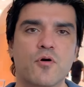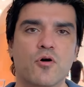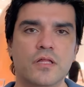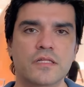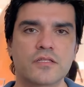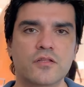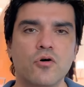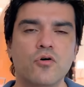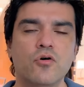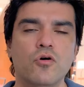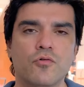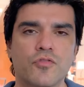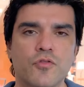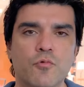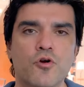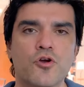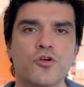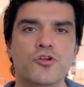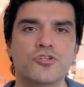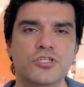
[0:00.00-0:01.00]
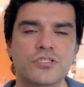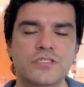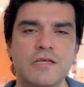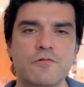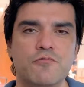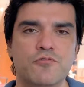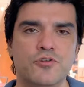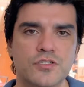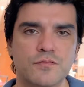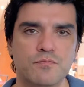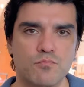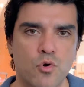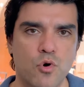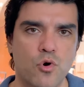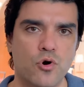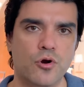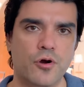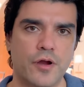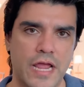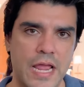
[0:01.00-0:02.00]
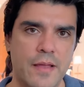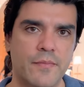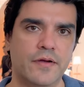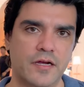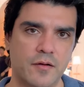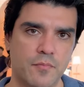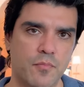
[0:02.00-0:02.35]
Like the word is just they were just more amicable.